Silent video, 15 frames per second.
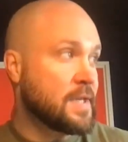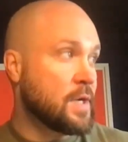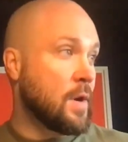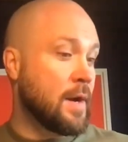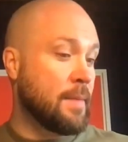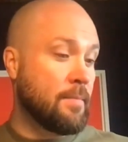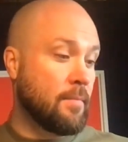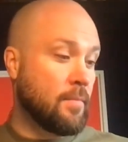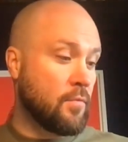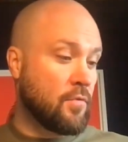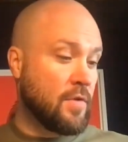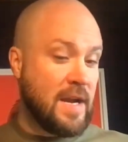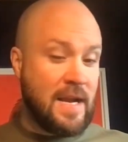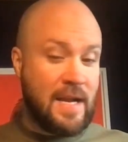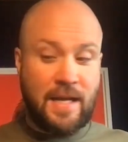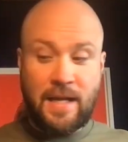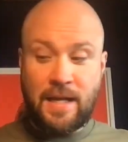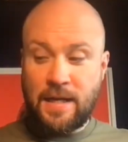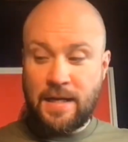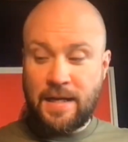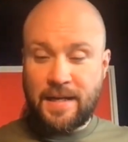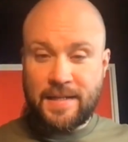so I'm
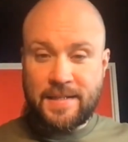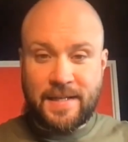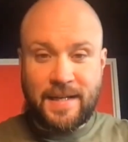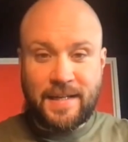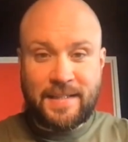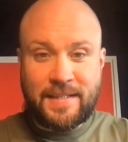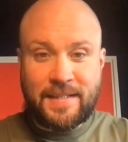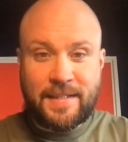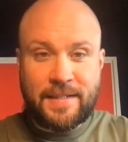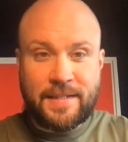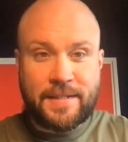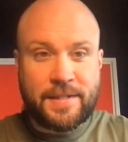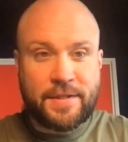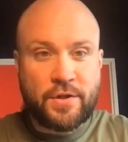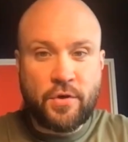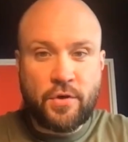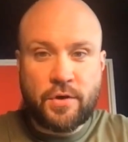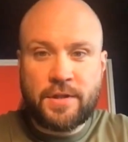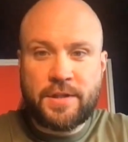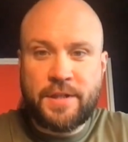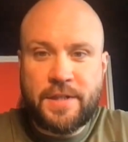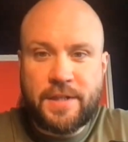really excited to
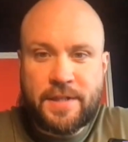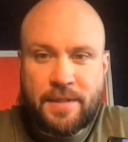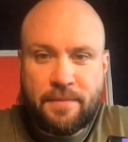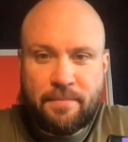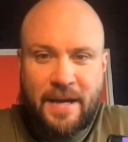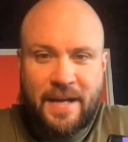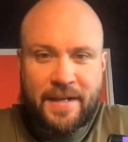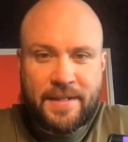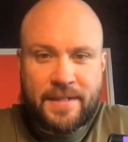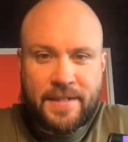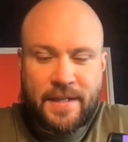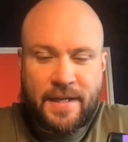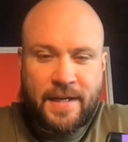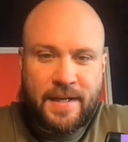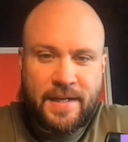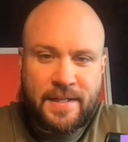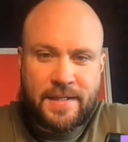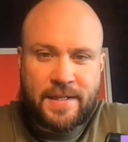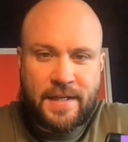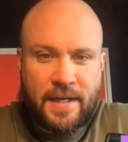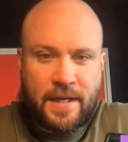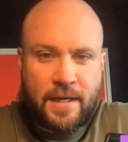talk to Justin Bannon today,
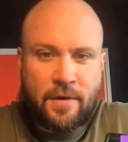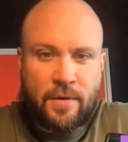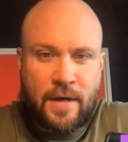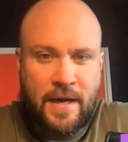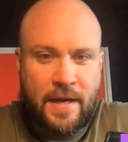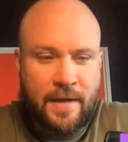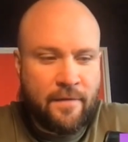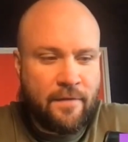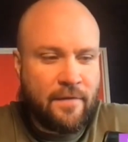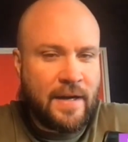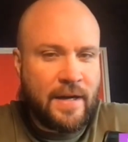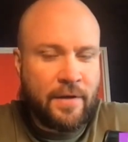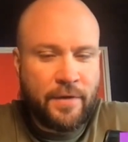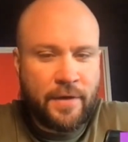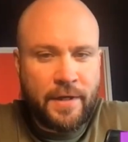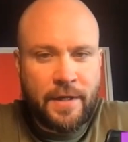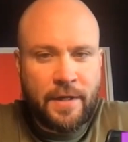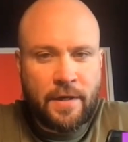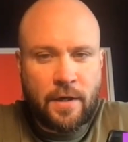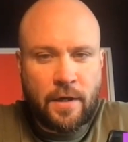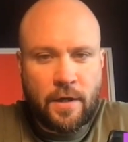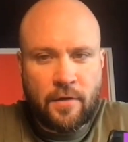CEO and
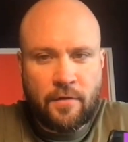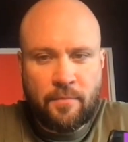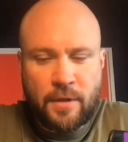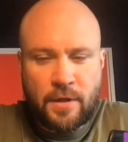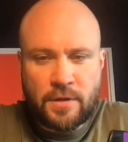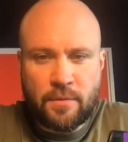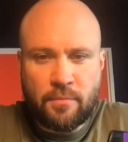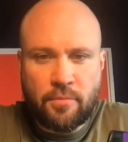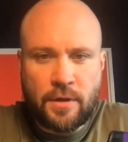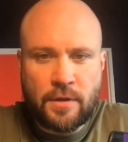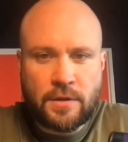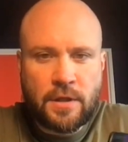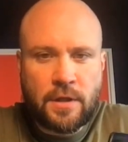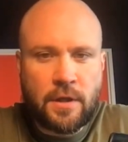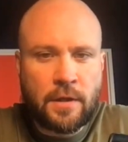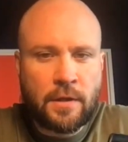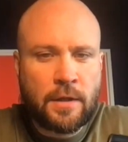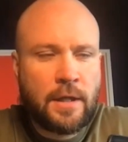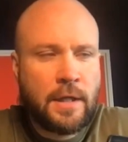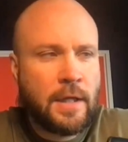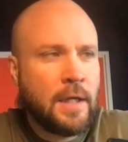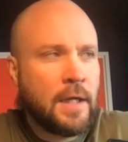founder of Boson
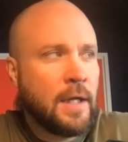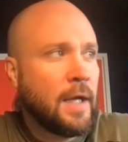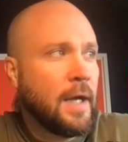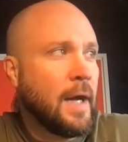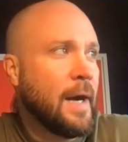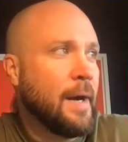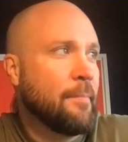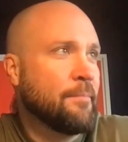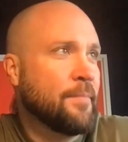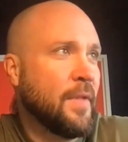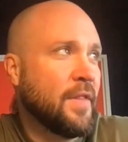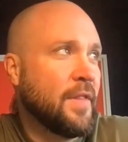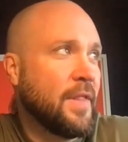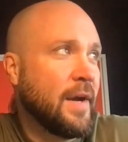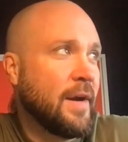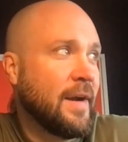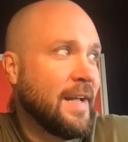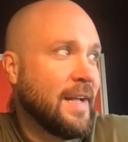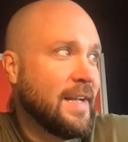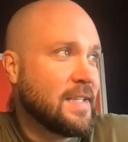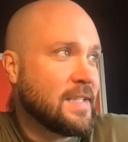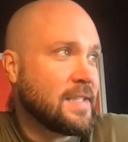Protocol. There
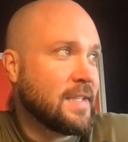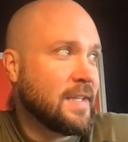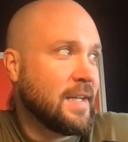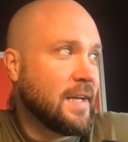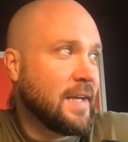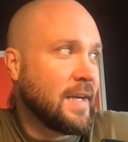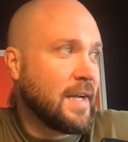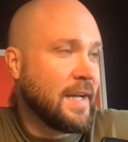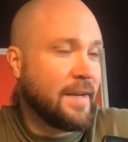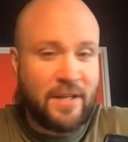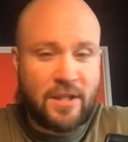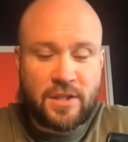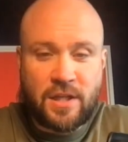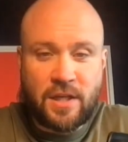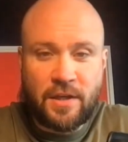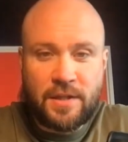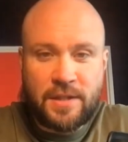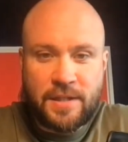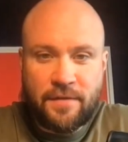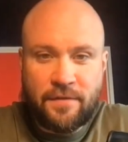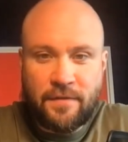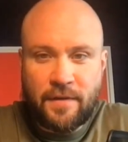is a kind of
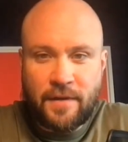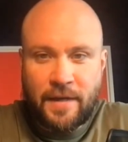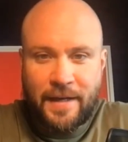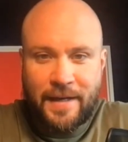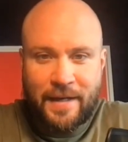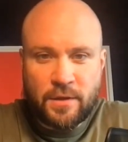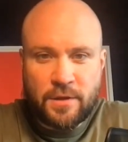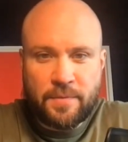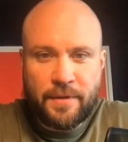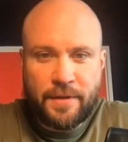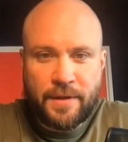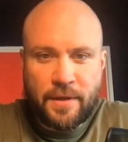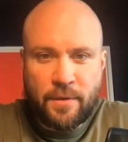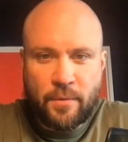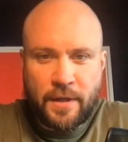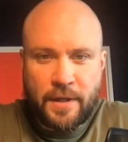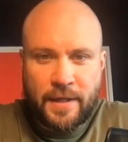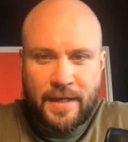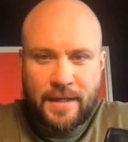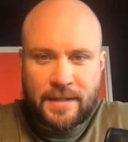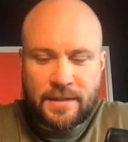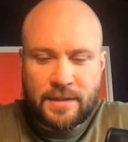exclusive announcement that we're going to
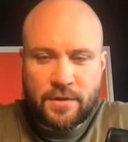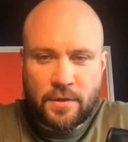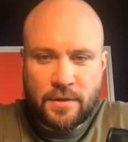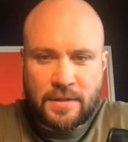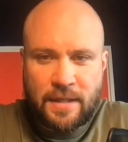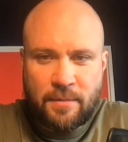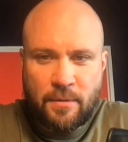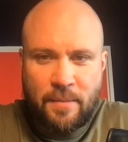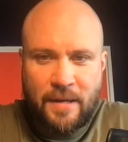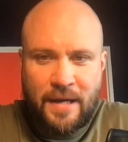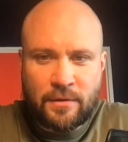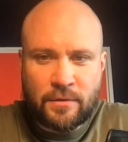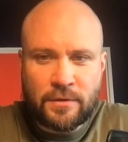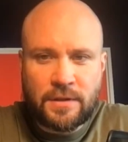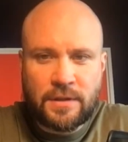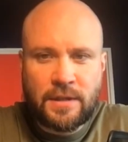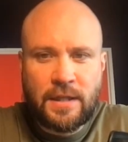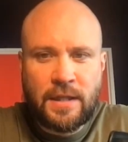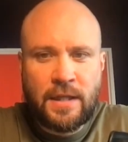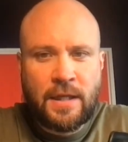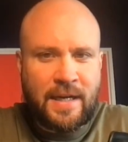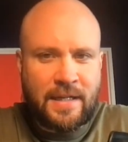get to talk to him about
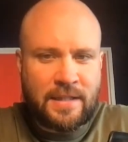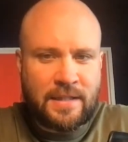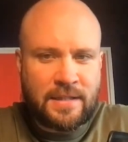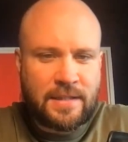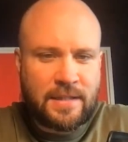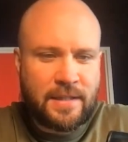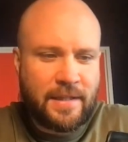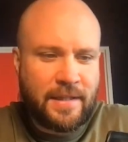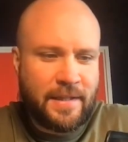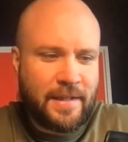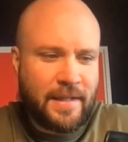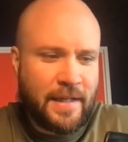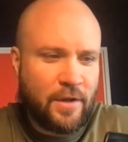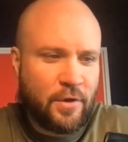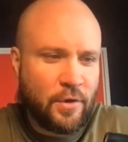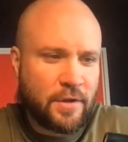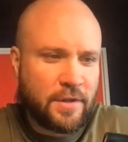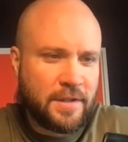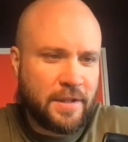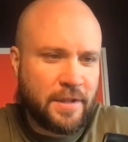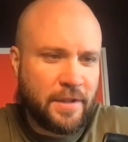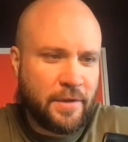as they look
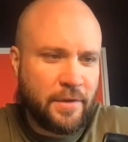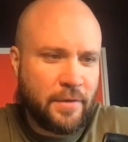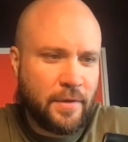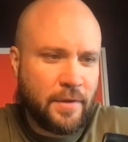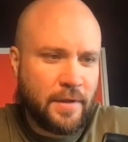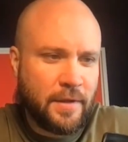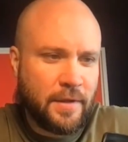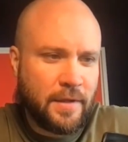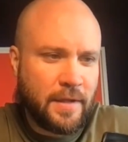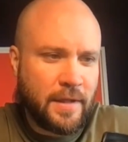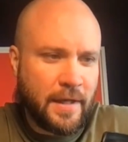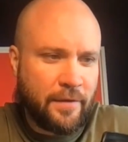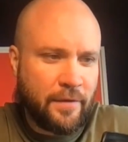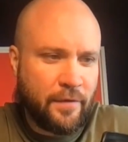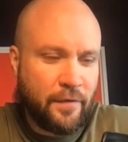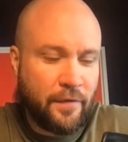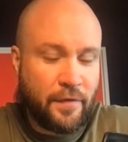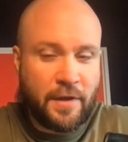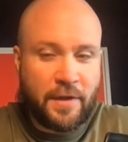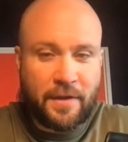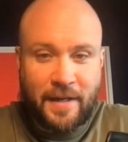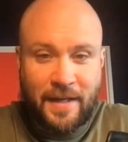to kind of
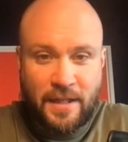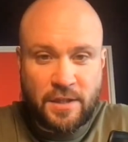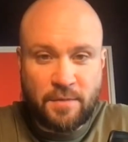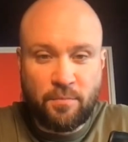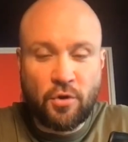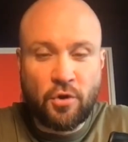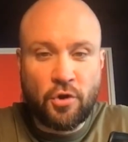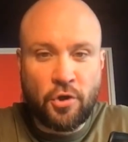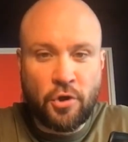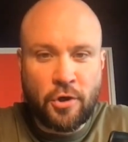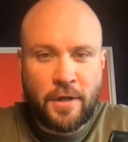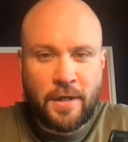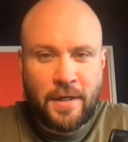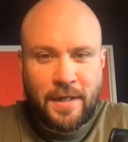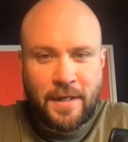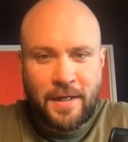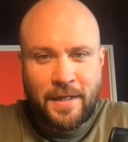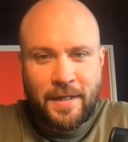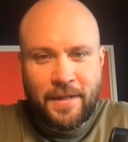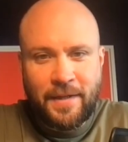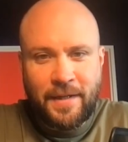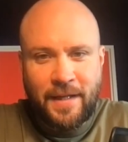further explore
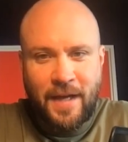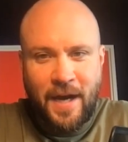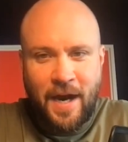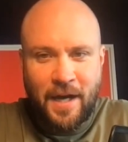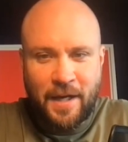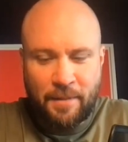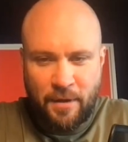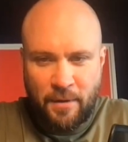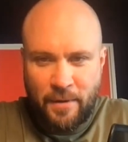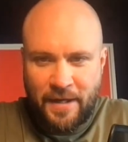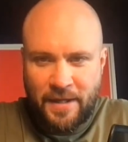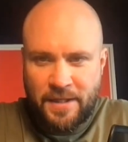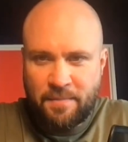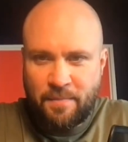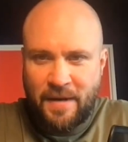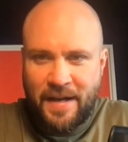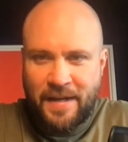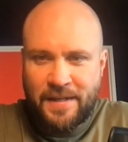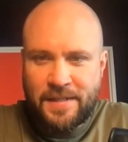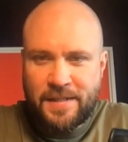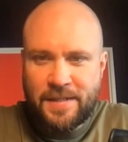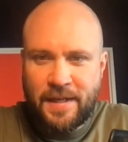the RWA
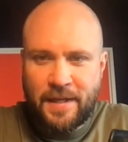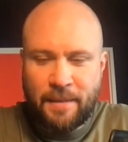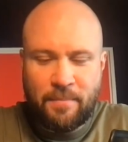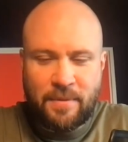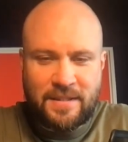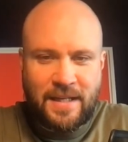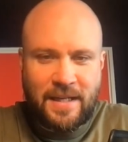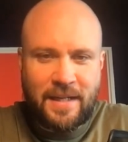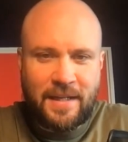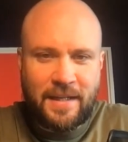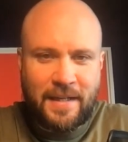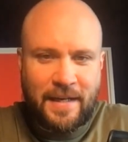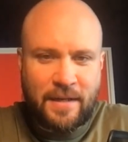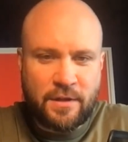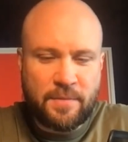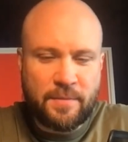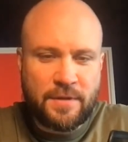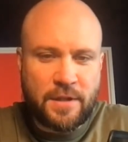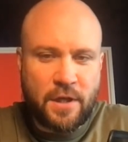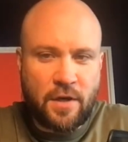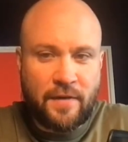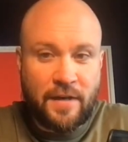space, and in particular the
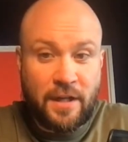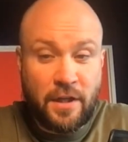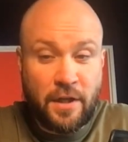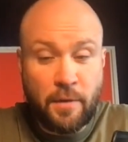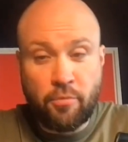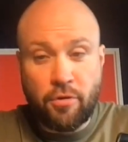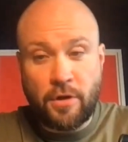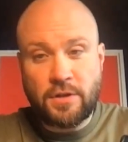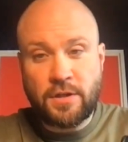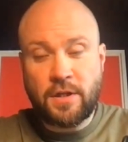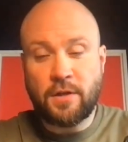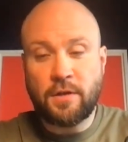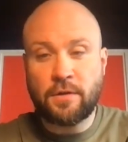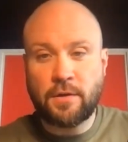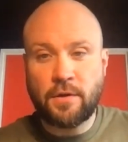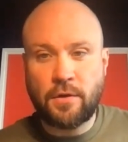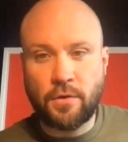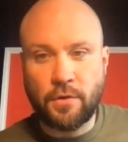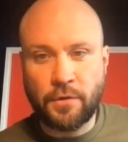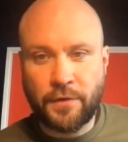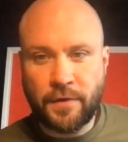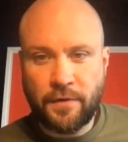announcement of a new protocol
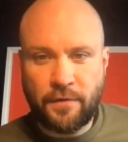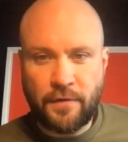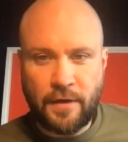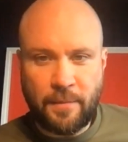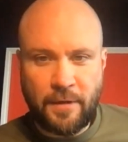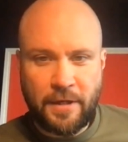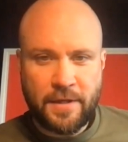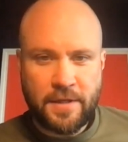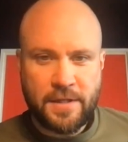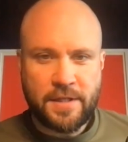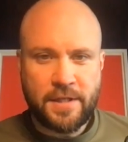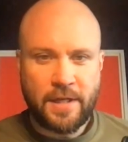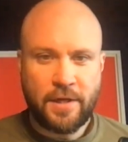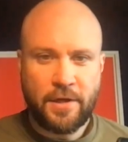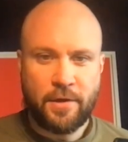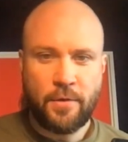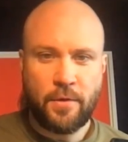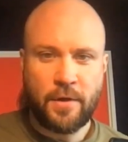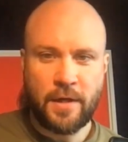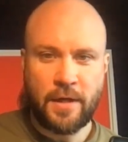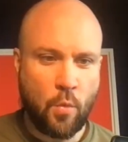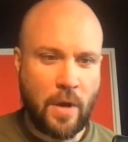called Fermion. So
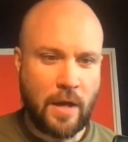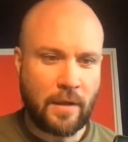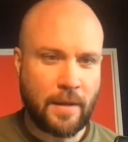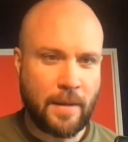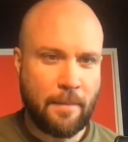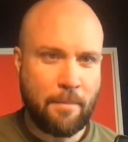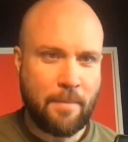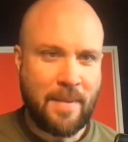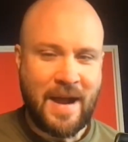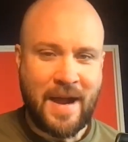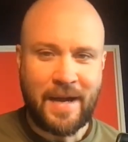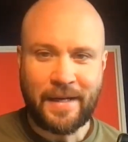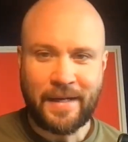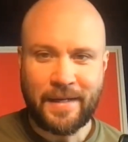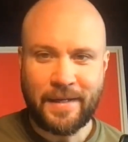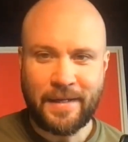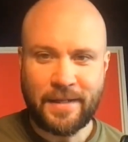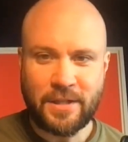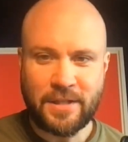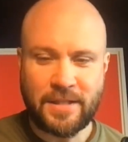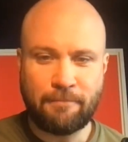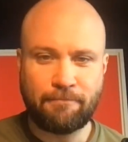welcome back,
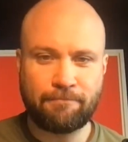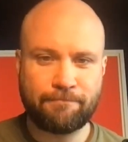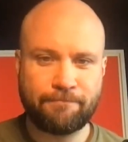Justin.